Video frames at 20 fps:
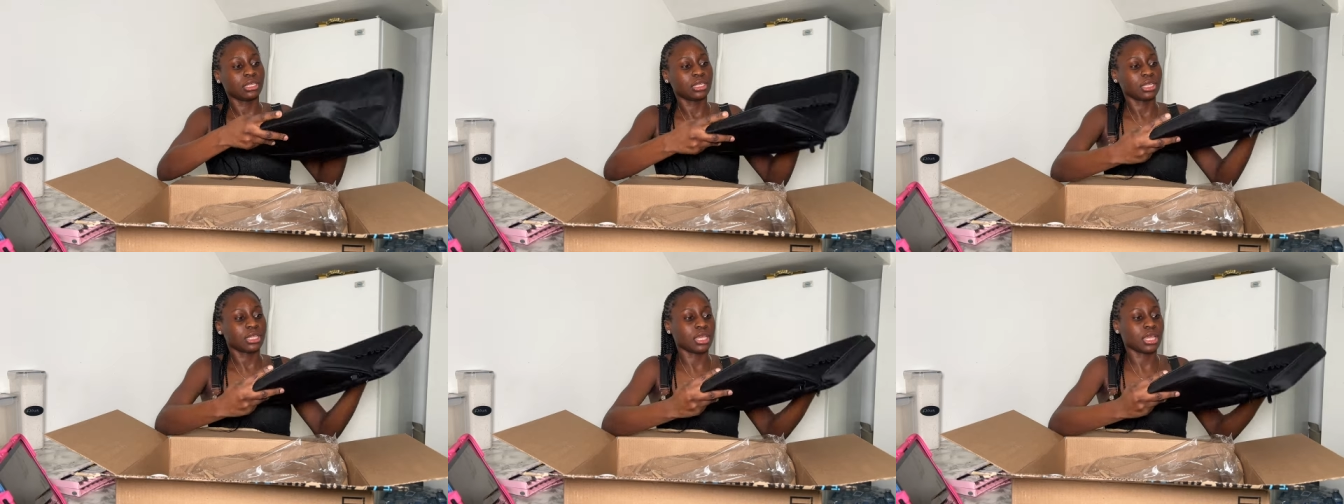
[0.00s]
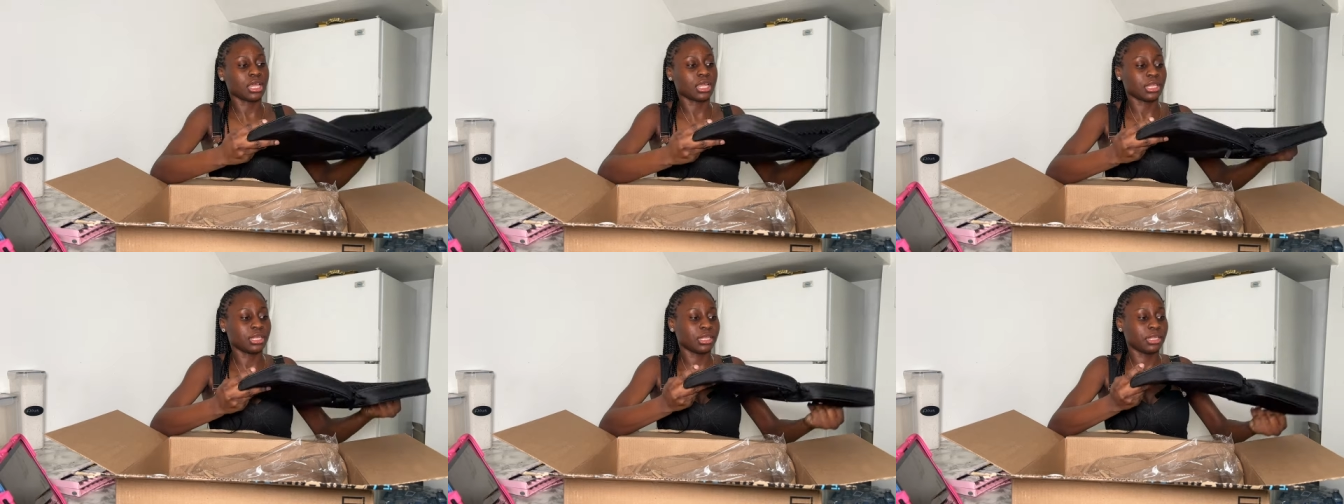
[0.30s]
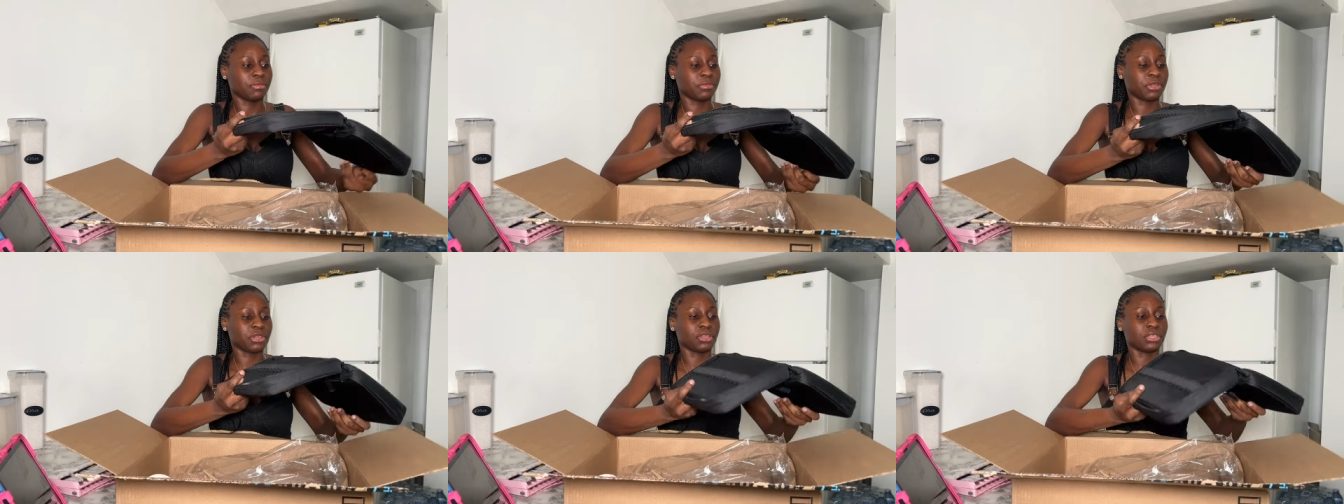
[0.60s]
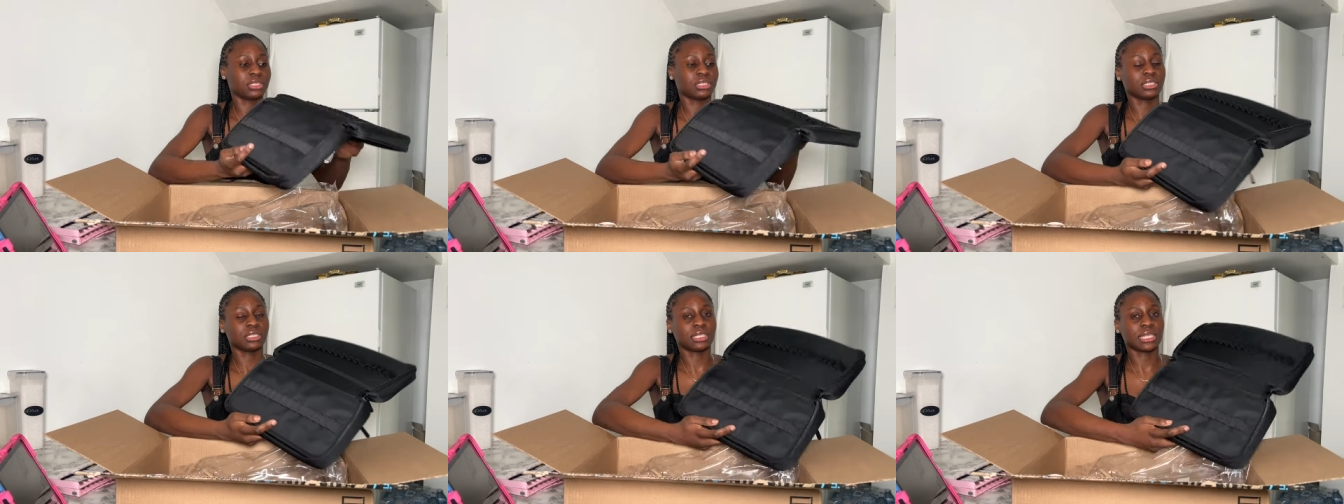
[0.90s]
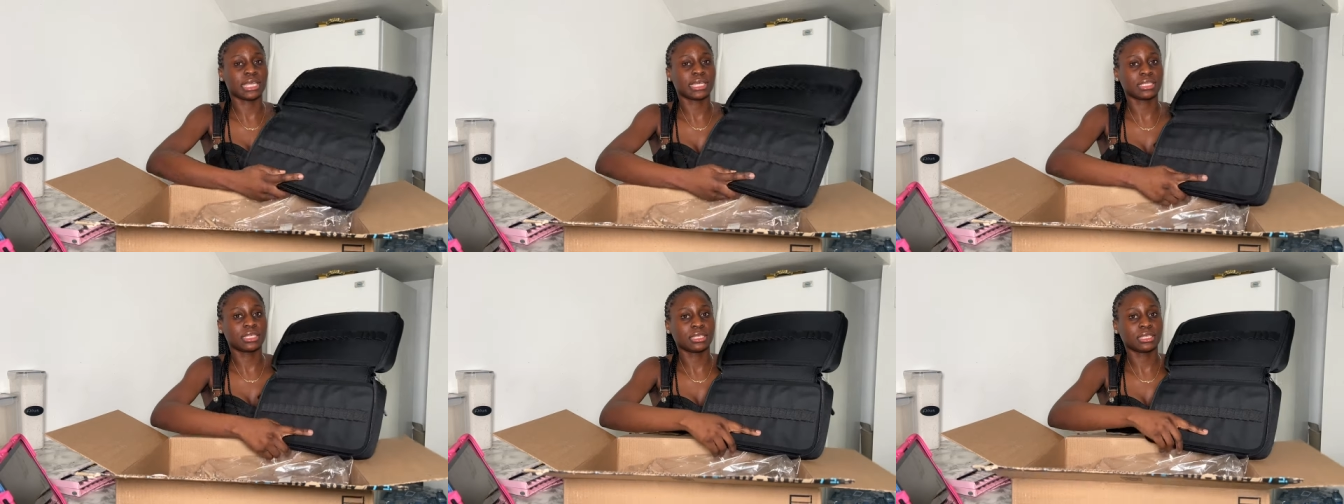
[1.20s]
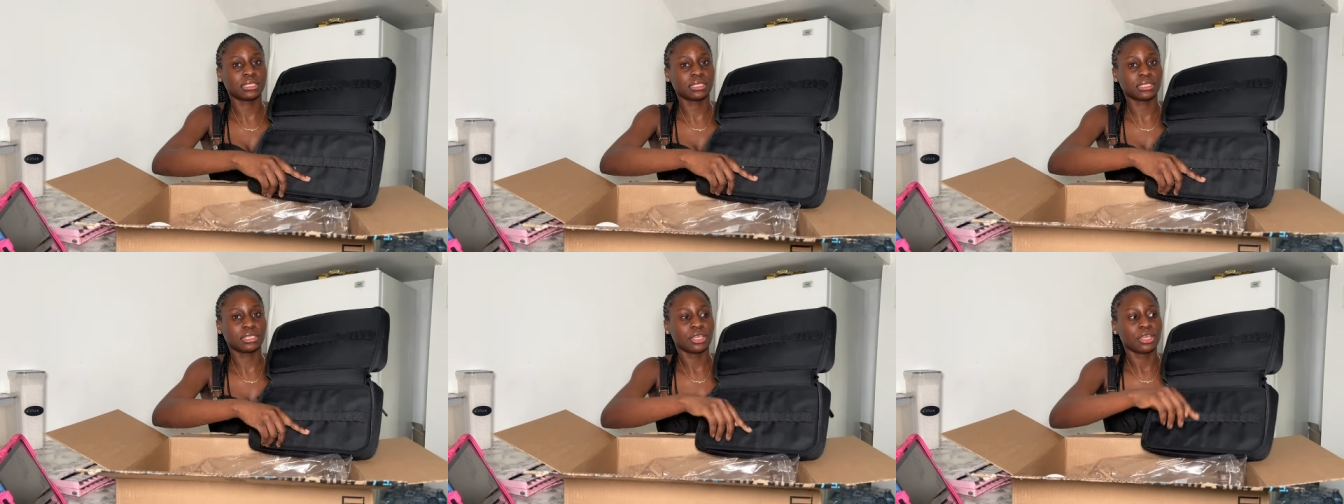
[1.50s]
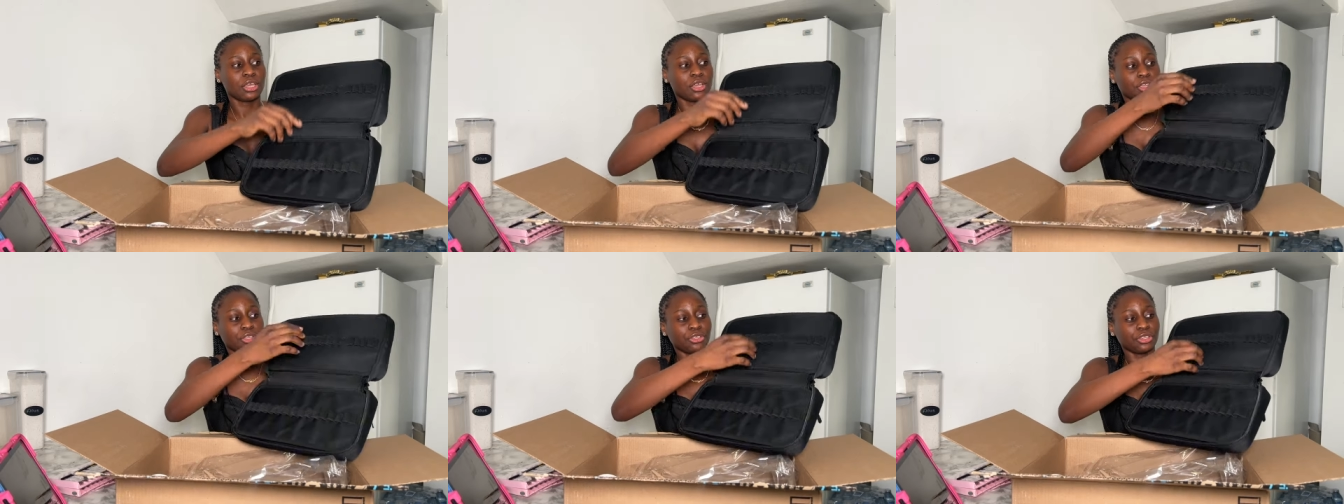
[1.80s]
yeah lip glosses like this
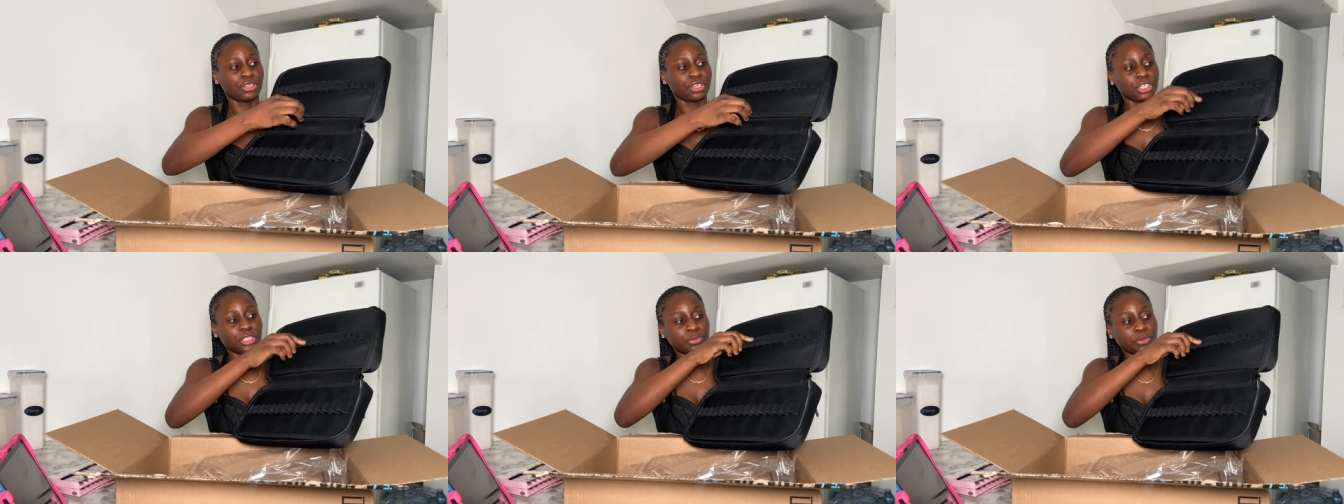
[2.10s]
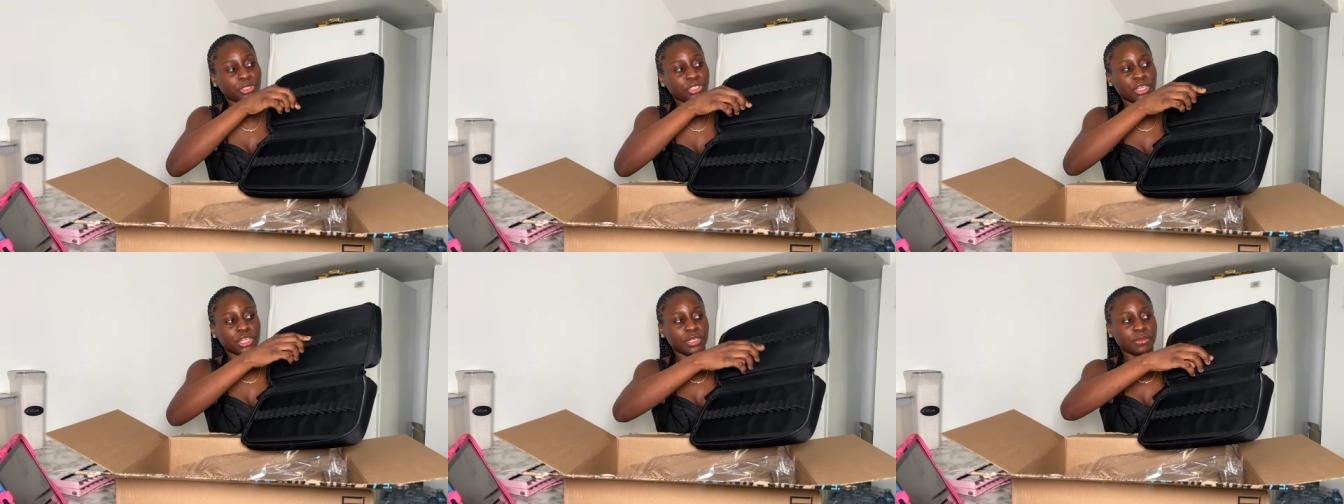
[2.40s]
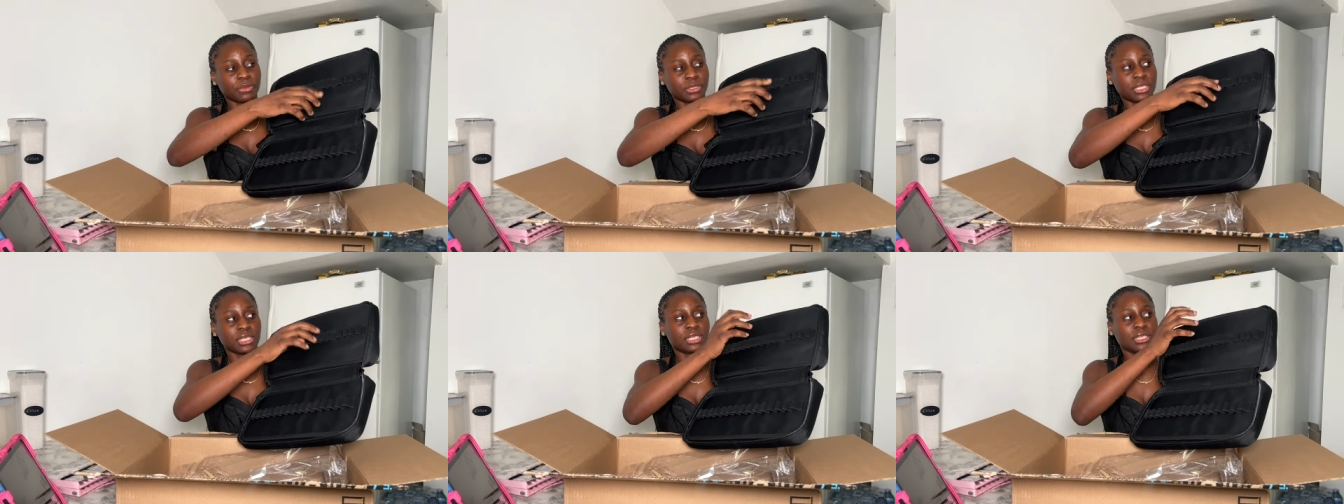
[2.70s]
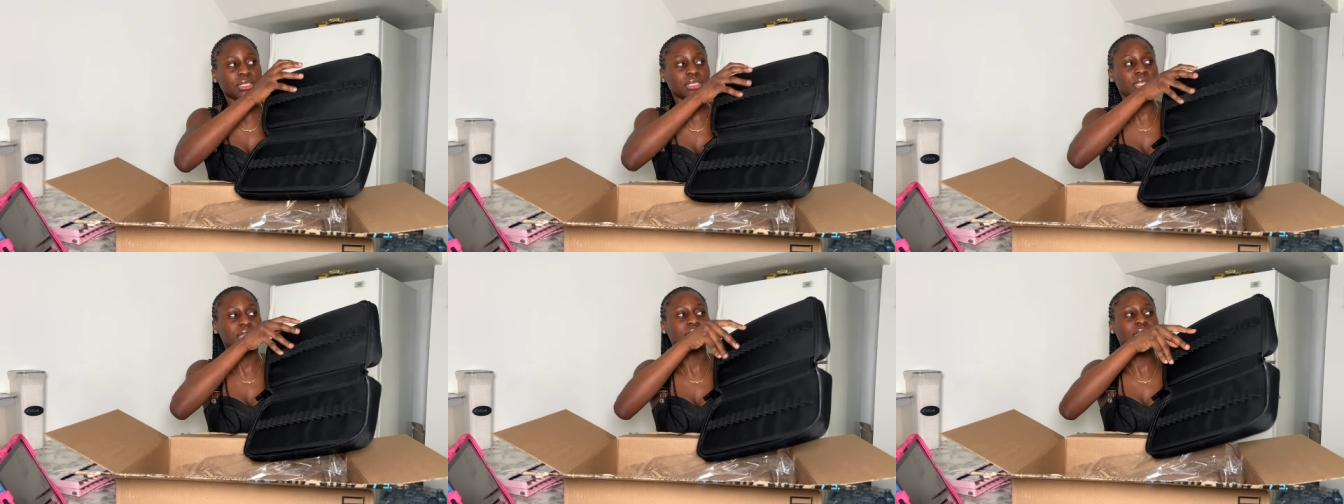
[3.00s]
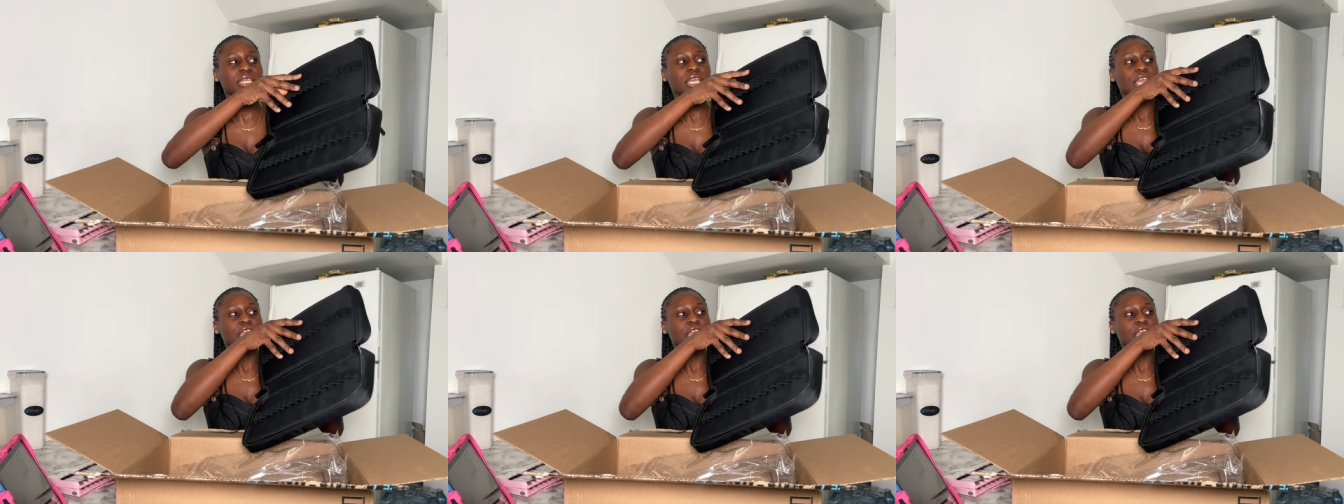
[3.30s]
so just put your lipstick inside